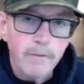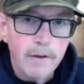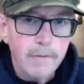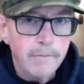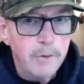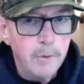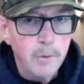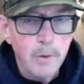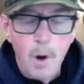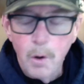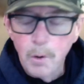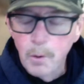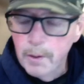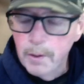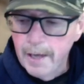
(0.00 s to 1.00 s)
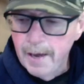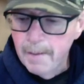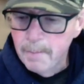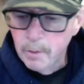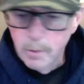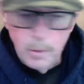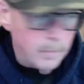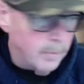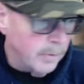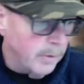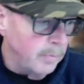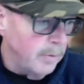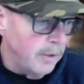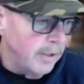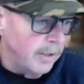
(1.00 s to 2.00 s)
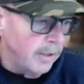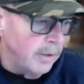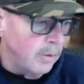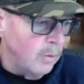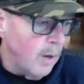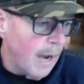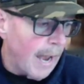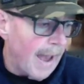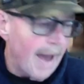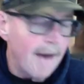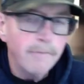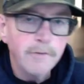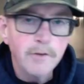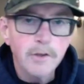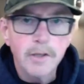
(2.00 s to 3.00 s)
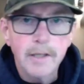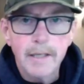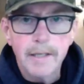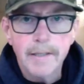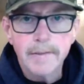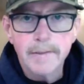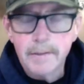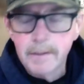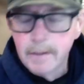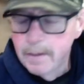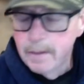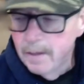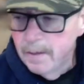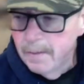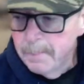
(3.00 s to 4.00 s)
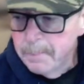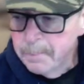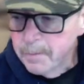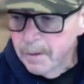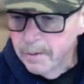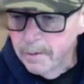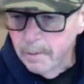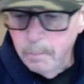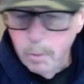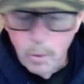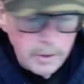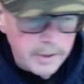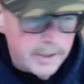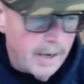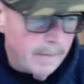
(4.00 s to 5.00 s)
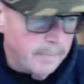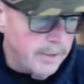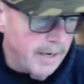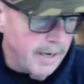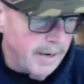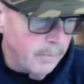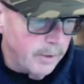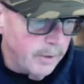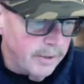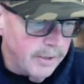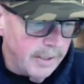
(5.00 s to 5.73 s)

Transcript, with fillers: if you go to a game at Normal Community, you have to get the pork chop sandwich.